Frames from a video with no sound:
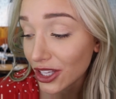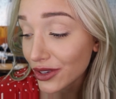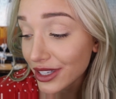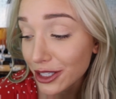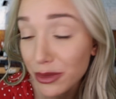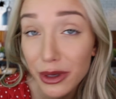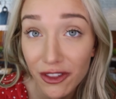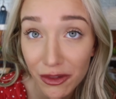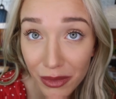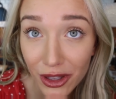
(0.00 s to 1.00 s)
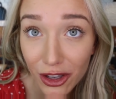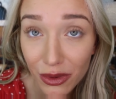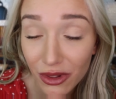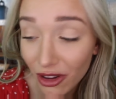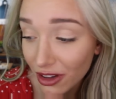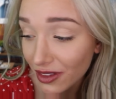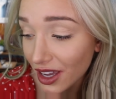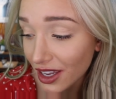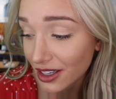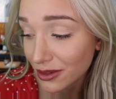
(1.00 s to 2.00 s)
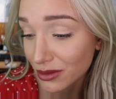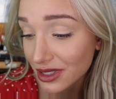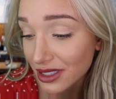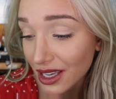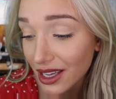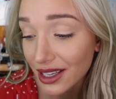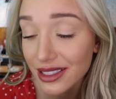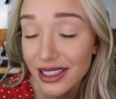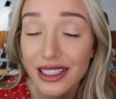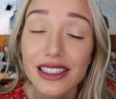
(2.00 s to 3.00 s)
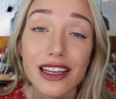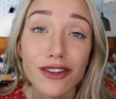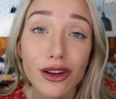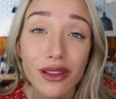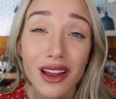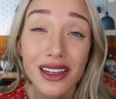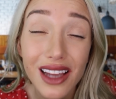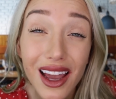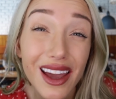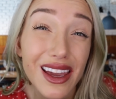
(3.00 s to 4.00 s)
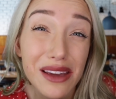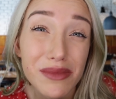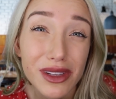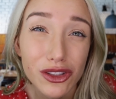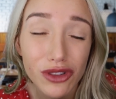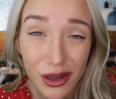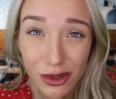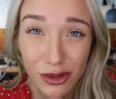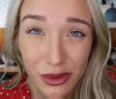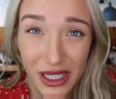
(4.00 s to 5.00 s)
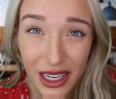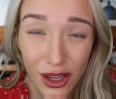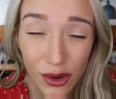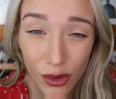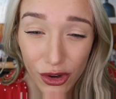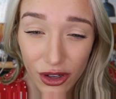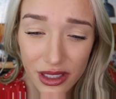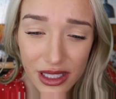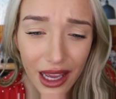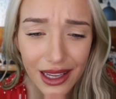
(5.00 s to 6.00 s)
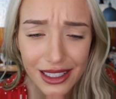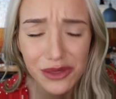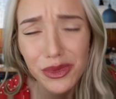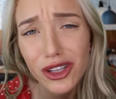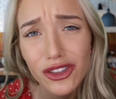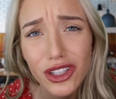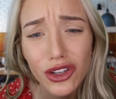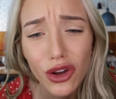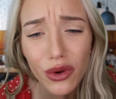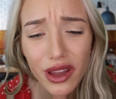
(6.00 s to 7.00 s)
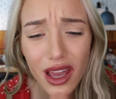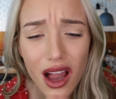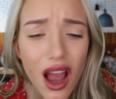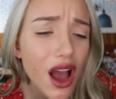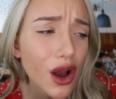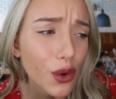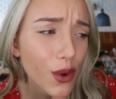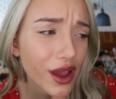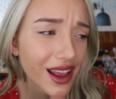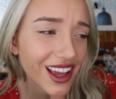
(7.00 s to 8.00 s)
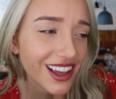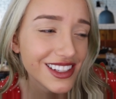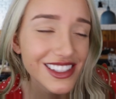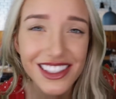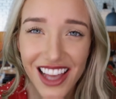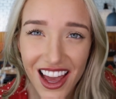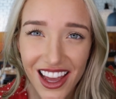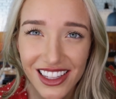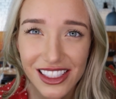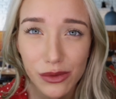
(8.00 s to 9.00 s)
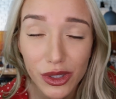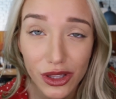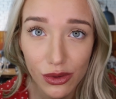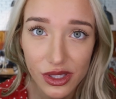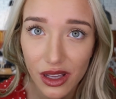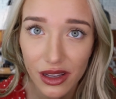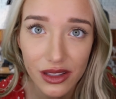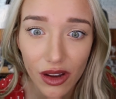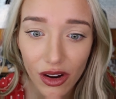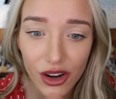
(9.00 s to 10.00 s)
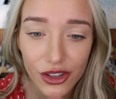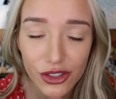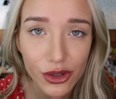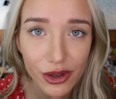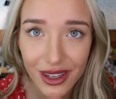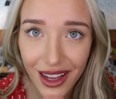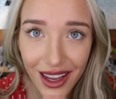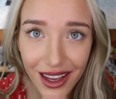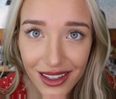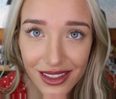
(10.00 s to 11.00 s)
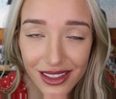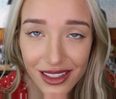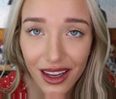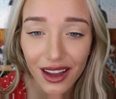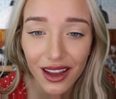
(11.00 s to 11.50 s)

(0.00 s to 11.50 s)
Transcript: You need to be familiar with all of the items. It's going to save you a lot of time and trouble when taking orders, especially knowing what has sides and what those sides are, so you can ask,